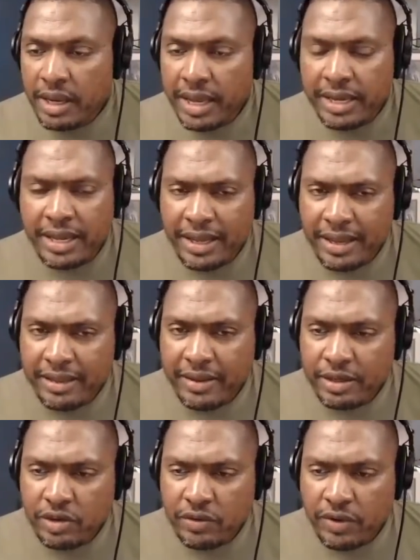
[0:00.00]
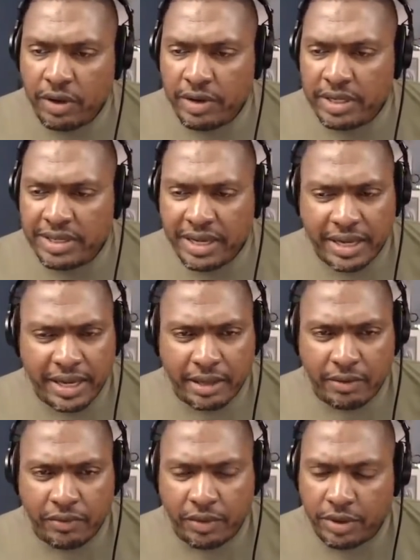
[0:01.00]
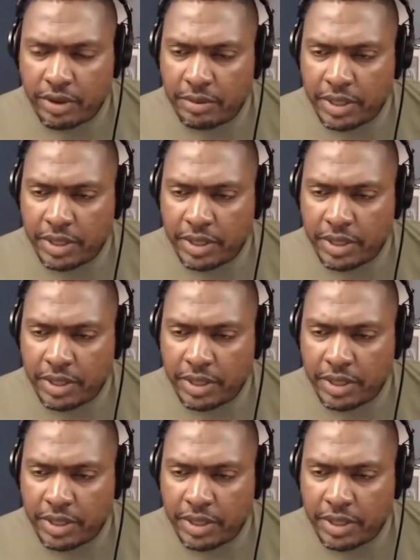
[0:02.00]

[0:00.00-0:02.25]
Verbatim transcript: and I, and I think Jafari is in California.